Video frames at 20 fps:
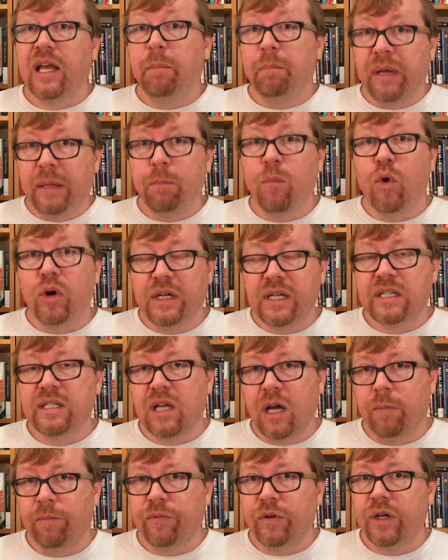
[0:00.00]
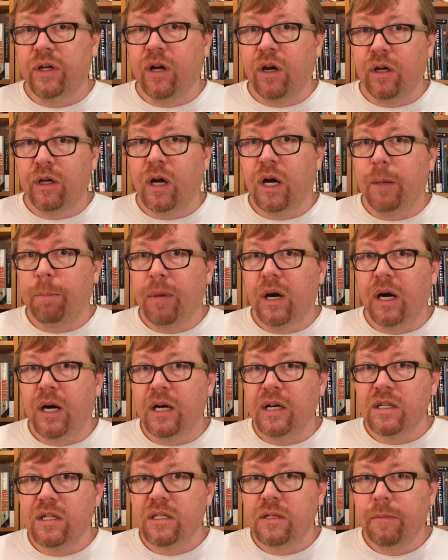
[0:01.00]
a bit more discomfort on our
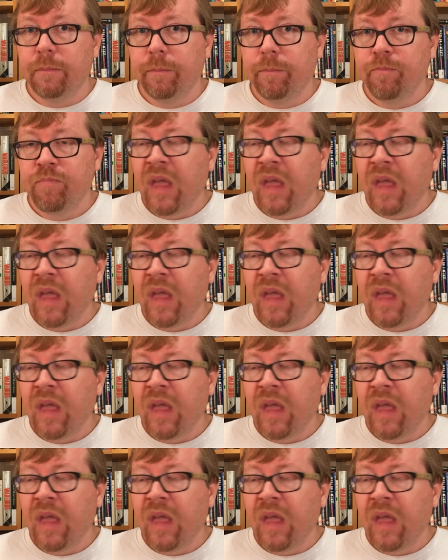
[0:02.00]
parts.